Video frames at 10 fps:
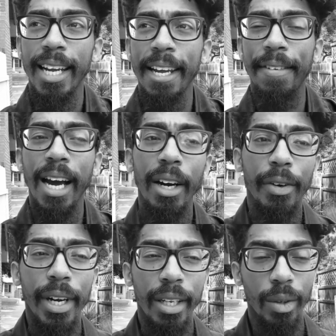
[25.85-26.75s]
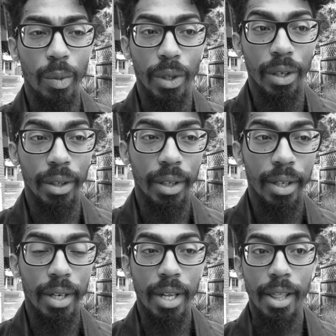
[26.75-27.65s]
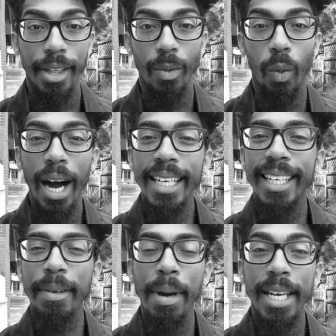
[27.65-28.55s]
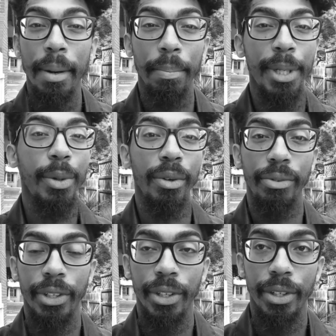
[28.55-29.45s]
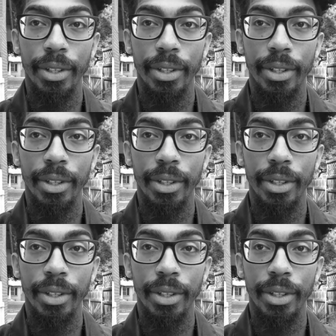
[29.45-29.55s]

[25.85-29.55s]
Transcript: if God created the world, then why did he make it beautiful?